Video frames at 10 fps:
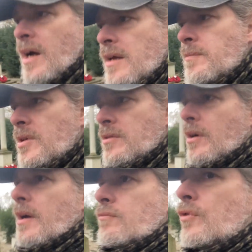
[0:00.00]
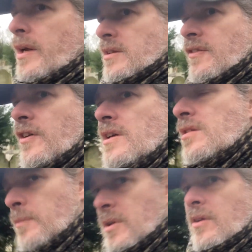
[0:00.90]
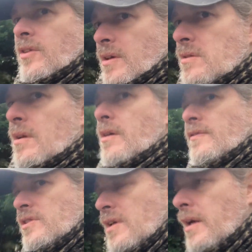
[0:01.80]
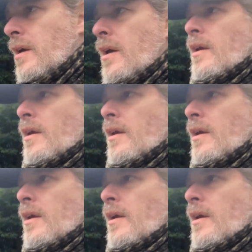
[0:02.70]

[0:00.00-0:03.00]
aim to try and rectify some of the things that I've seen.